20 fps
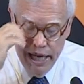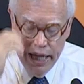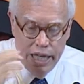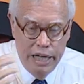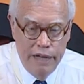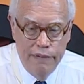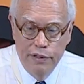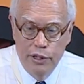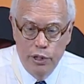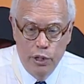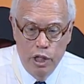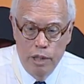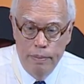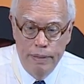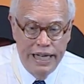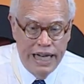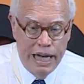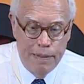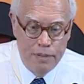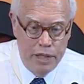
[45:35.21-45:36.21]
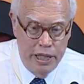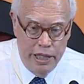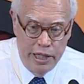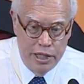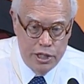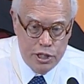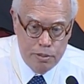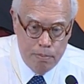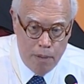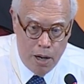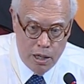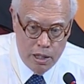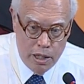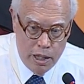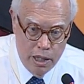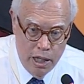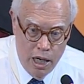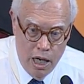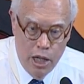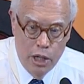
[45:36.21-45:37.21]
Even though they may not be any
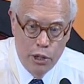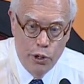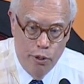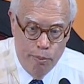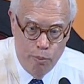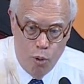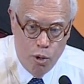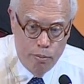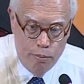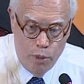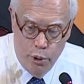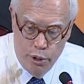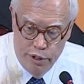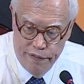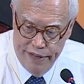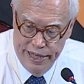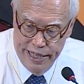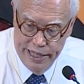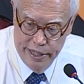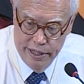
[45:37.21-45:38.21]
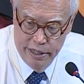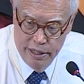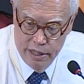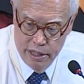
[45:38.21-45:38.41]
smarter, they're more motivated.